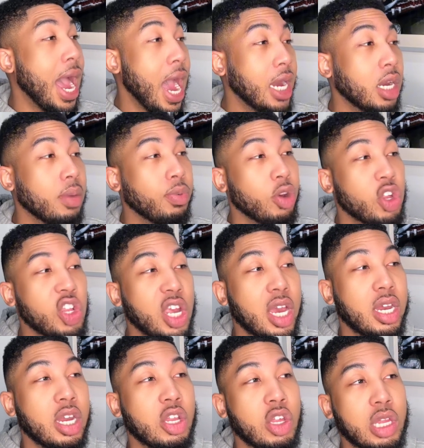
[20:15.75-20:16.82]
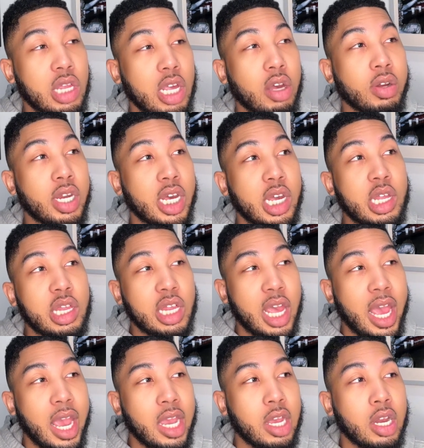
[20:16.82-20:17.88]
I can appreciate that Giselle does
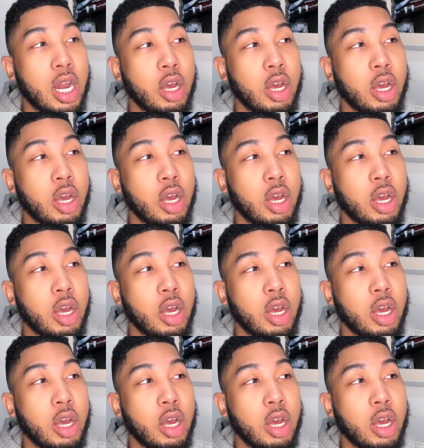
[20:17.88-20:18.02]
say,